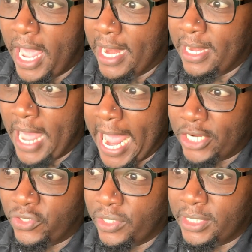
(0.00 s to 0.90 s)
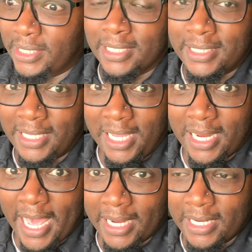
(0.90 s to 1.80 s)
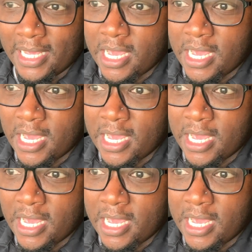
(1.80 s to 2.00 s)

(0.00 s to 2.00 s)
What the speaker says: and actually succeed at it.